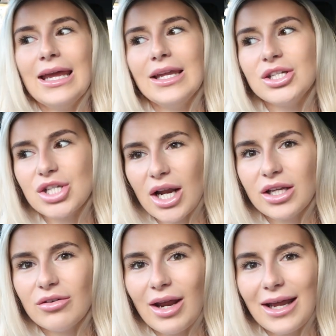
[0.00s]
in
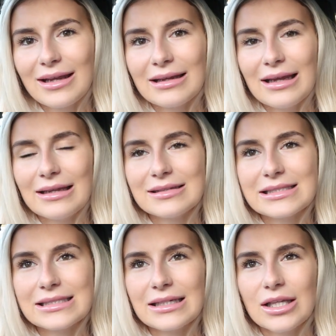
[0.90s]
January
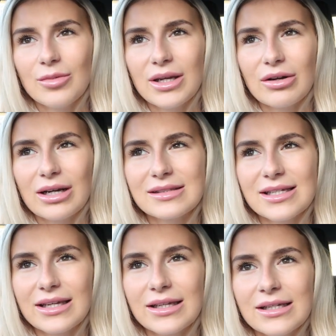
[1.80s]
is a little bit
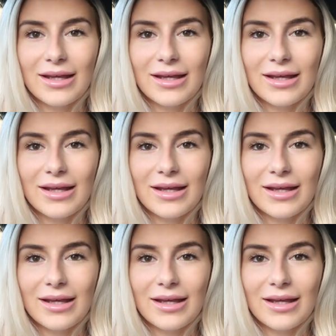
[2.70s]
crazy.